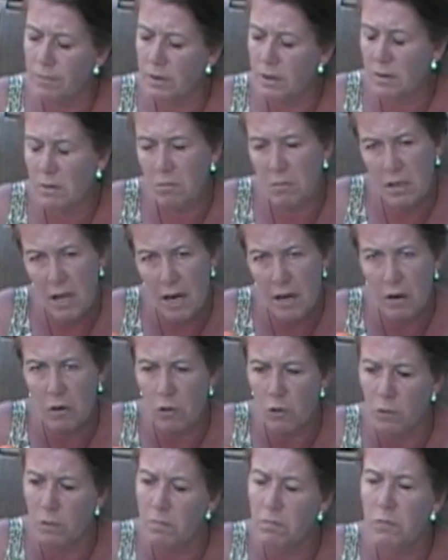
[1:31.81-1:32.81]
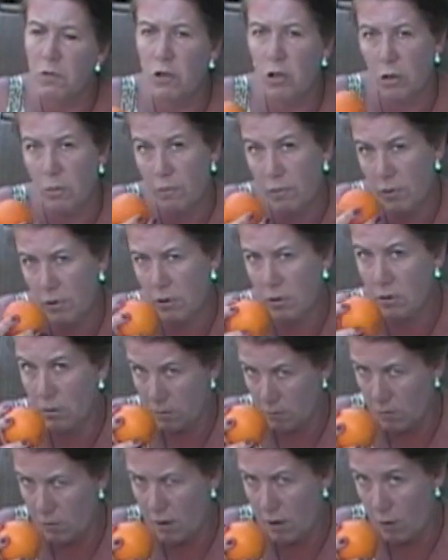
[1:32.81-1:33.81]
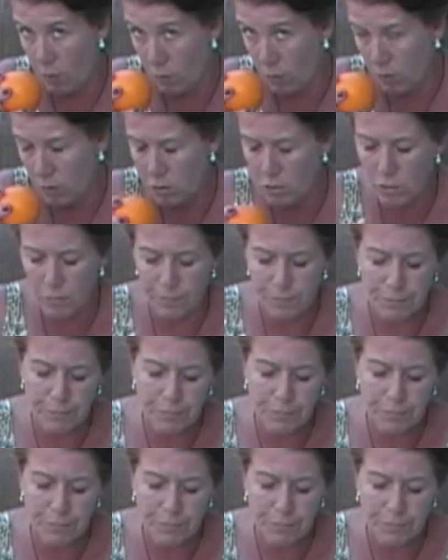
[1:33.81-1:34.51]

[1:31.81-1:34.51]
It's a technical term for an orange.